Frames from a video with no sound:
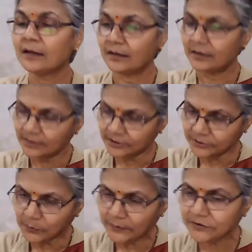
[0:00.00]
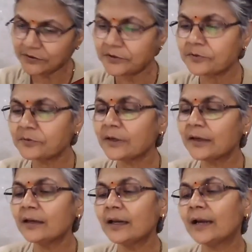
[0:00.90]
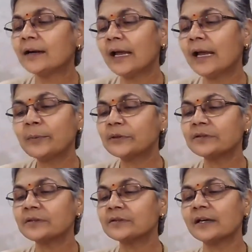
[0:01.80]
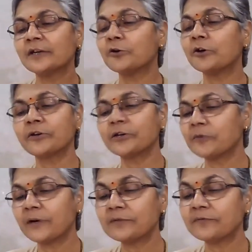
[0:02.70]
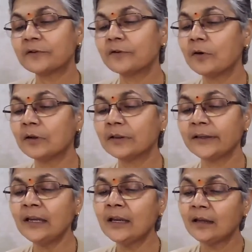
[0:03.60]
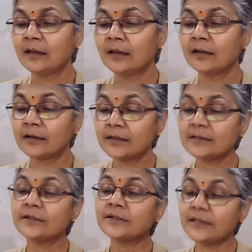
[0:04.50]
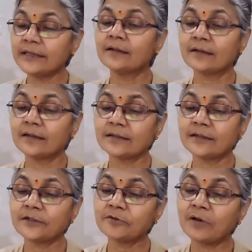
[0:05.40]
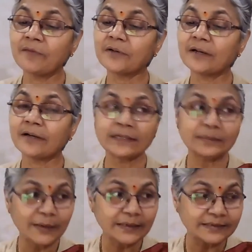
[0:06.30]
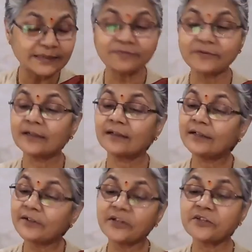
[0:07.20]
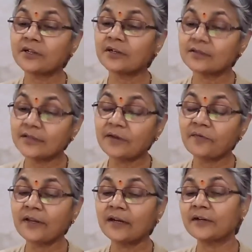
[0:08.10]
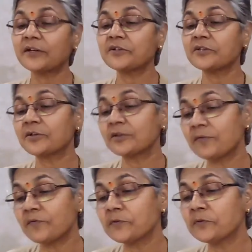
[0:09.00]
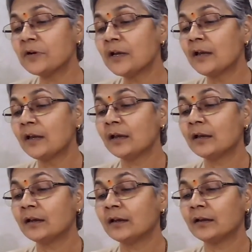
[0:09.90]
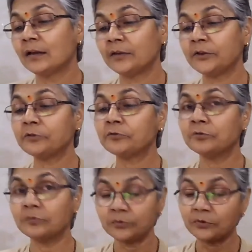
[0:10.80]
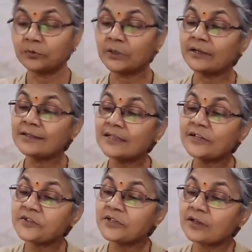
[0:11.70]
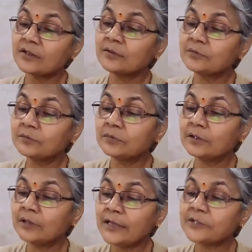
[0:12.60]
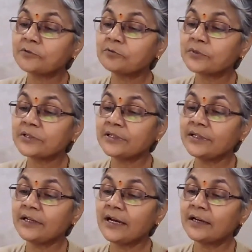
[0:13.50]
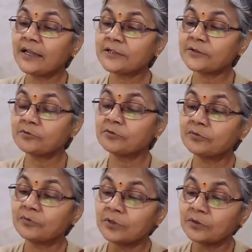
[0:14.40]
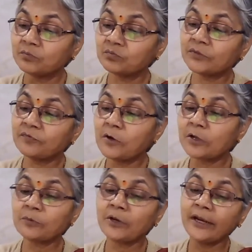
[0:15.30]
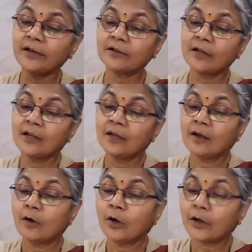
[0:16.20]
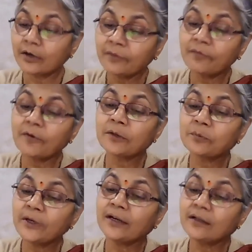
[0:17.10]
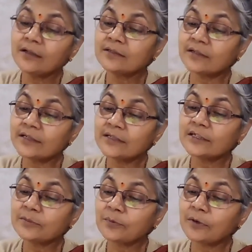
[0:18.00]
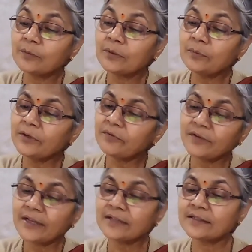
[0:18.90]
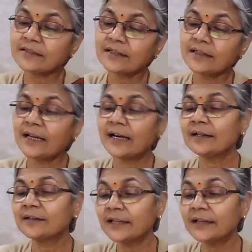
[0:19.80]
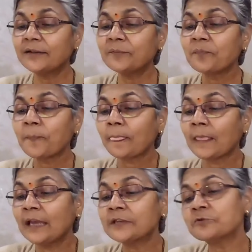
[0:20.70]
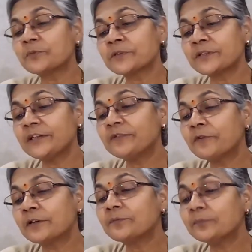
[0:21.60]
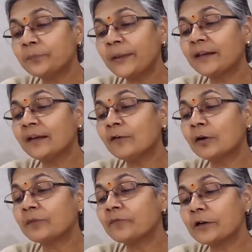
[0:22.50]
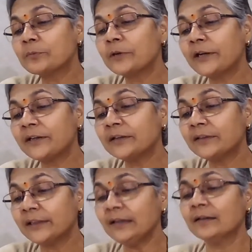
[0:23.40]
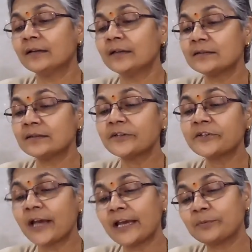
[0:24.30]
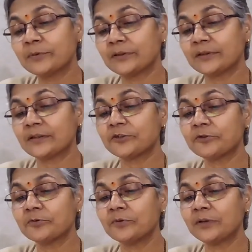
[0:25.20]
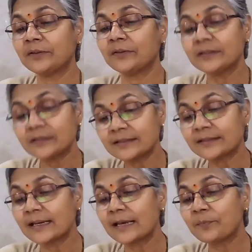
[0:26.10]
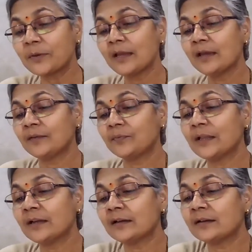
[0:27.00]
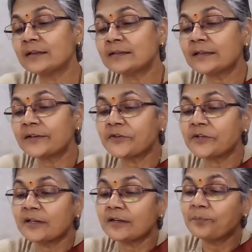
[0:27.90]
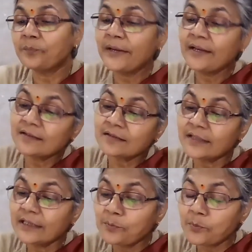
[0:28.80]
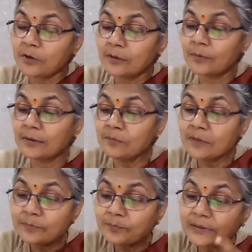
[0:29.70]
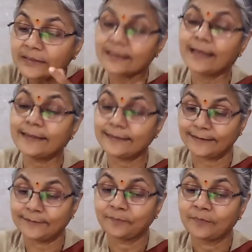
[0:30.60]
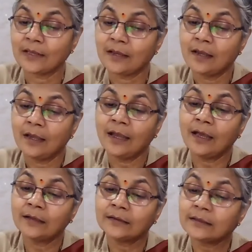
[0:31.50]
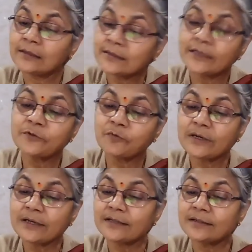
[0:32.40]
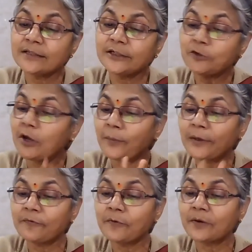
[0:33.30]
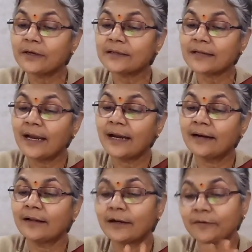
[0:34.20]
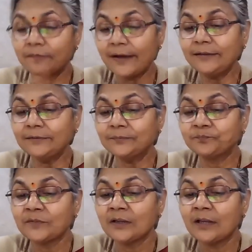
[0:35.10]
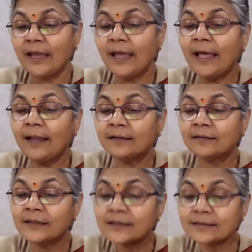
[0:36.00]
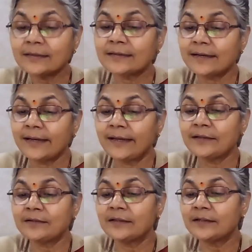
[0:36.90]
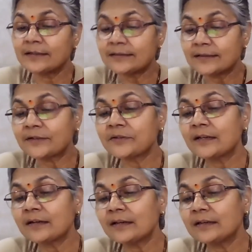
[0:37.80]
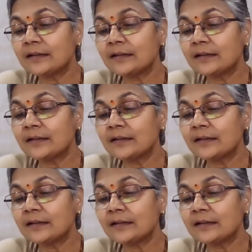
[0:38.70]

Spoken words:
research questions only, and hypotheses are not required for all the research, legal research. So after expensive literature survey, literature review, the researcher has to proceed and has to formulate or reformulate his research problem if necessary, and then has to proceed for making or formulating the research hypothesis. So in this step, the researcher makes the problem precise. The research work is the topic focused and refined. And this stage, the researcher